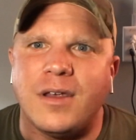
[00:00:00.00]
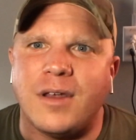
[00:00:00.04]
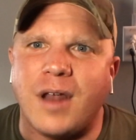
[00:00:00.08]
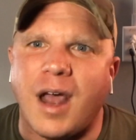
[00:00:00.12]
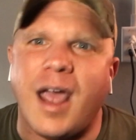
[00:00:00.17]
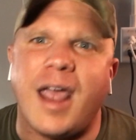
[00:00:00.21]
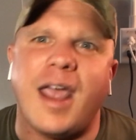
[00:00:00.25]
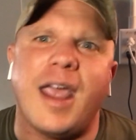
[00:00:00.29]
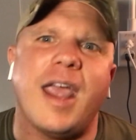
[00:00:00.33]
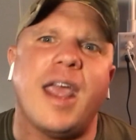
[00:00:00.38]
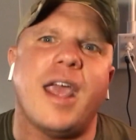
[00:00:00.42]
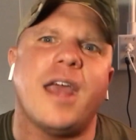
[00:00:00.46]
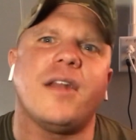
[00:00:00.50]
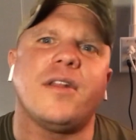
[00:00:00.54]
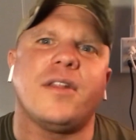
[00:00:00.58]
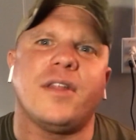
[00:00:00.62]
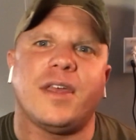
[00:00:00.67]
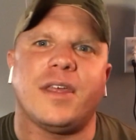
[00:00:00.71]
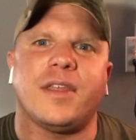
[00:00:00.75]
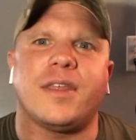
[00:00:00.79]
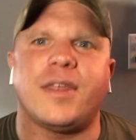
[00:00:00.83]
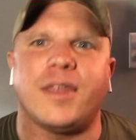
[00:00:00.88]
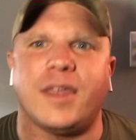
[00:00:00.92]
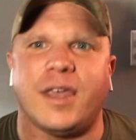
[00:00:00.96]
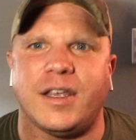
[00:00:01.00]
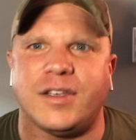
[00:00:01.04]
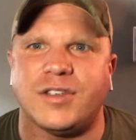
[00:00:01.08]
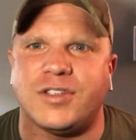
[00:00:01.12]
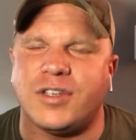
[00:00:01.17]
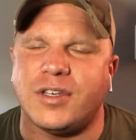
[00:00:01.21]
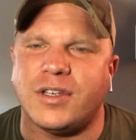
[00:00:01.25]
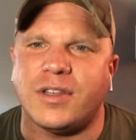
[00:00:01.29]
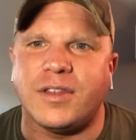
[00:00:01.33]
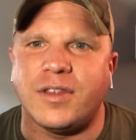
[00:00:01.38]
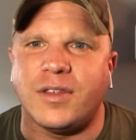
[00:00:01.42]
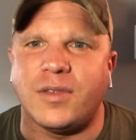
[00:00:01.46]
you're not handling
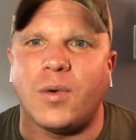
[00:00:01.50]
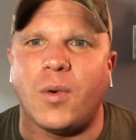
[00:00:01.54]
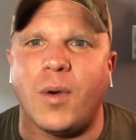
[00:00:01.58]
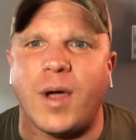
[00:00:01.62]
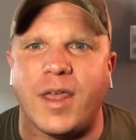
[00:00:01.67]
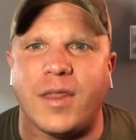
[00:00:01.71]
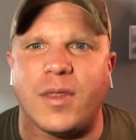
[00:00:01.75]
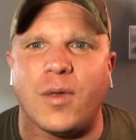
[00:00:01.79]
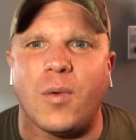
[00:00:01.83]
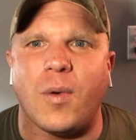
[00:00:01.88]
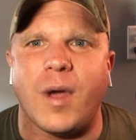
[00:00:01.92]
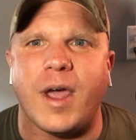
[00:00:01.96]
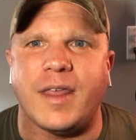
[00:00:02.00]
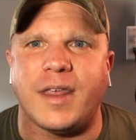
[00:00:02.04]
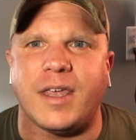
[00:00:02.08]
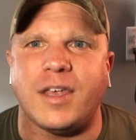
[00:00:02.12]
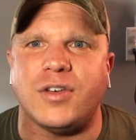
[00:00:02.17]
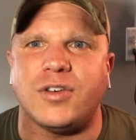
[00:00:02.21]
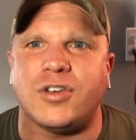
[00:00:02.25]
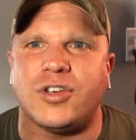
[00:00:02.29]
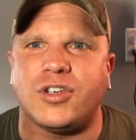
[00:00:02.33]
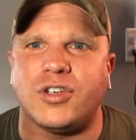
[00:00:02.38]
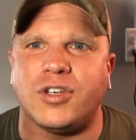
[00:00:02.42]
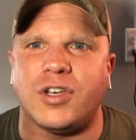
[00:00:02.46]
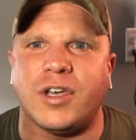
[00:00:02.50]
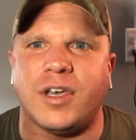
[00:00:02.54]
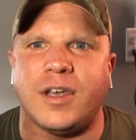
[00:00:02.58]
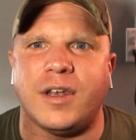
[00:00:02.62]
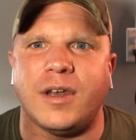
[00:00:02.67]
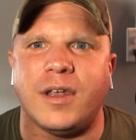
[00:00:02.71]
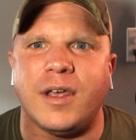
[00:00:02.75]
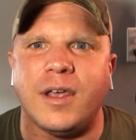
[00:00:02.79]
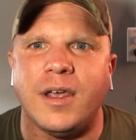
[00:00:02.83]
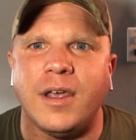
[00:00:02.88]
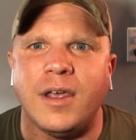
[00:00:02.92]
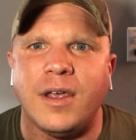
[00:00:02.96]
things the way the way that you
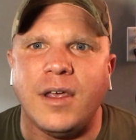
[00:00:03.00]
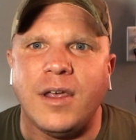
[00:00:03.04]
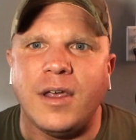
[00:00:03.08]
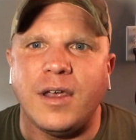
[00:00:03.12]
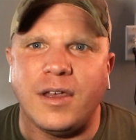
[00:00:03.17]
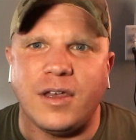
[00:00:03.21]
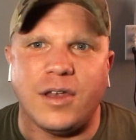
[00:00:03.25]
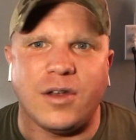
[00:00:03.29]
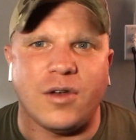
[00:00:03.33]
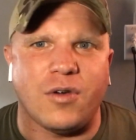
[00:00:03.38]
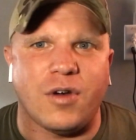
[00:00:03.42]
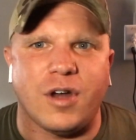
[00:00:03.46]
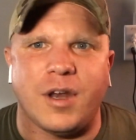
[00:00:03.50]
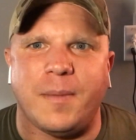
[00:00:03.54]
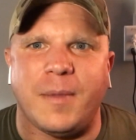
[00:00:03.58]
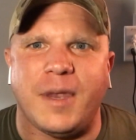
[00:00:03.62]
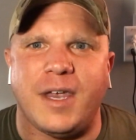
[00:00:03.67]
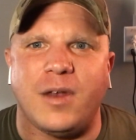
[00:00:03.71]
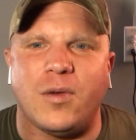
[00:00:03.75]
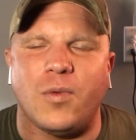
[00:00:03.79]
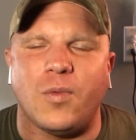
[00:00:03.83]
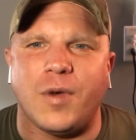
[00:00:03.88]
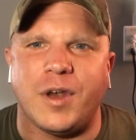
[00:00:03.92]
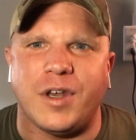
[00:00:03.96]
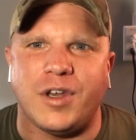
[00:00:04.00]
should you know what I mean?